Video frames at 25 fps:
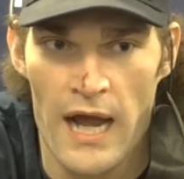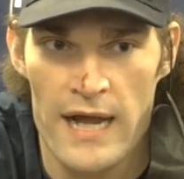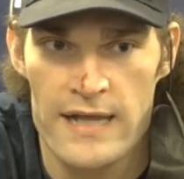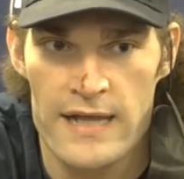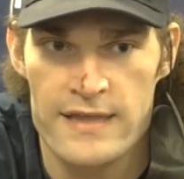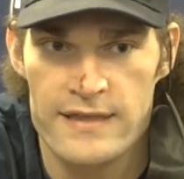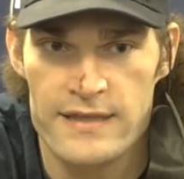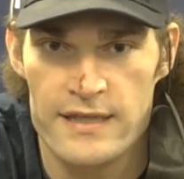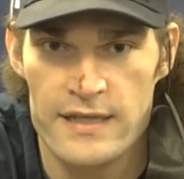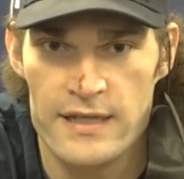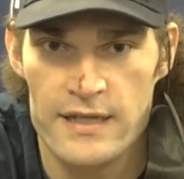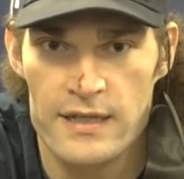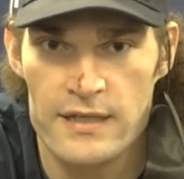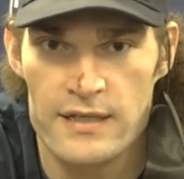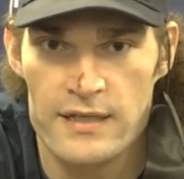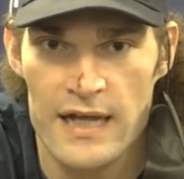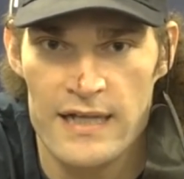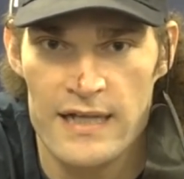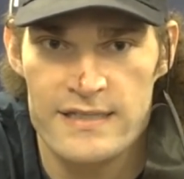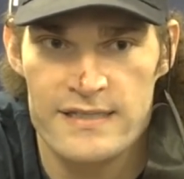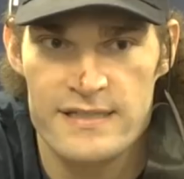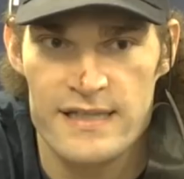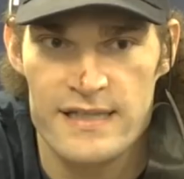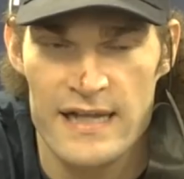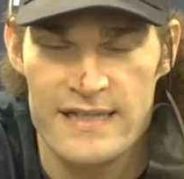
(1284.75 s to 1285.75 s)
I think
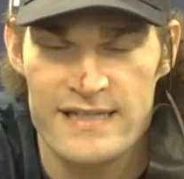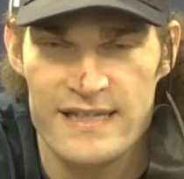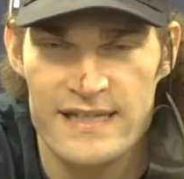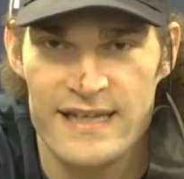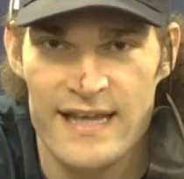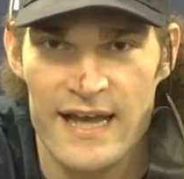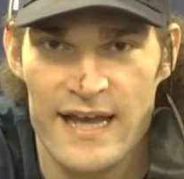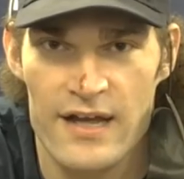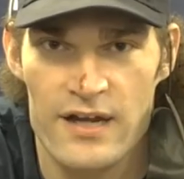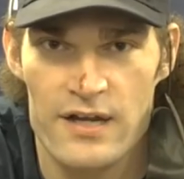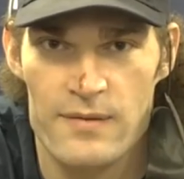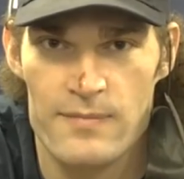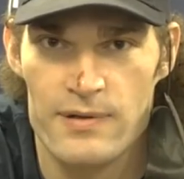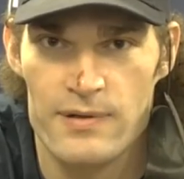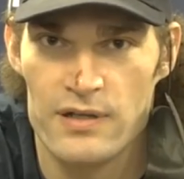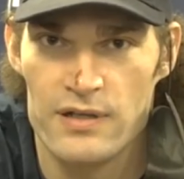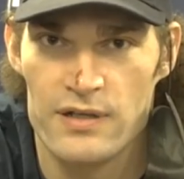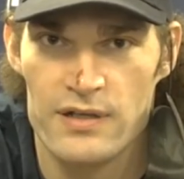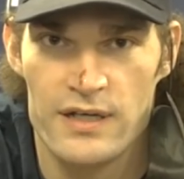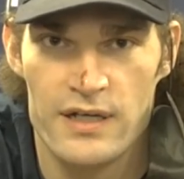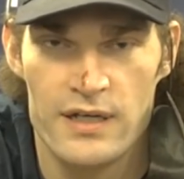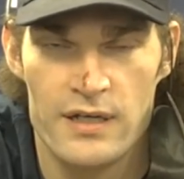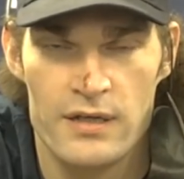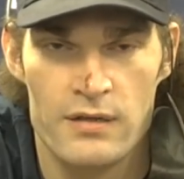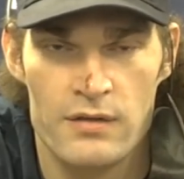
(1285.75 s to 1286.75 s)
that's
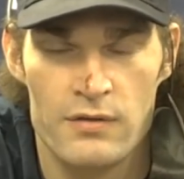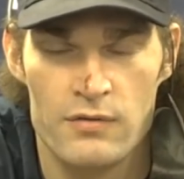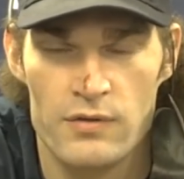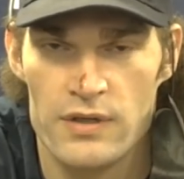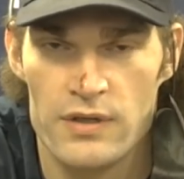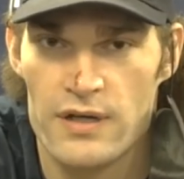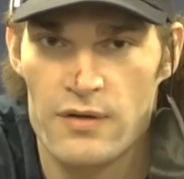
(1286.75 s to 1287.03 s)
accountability.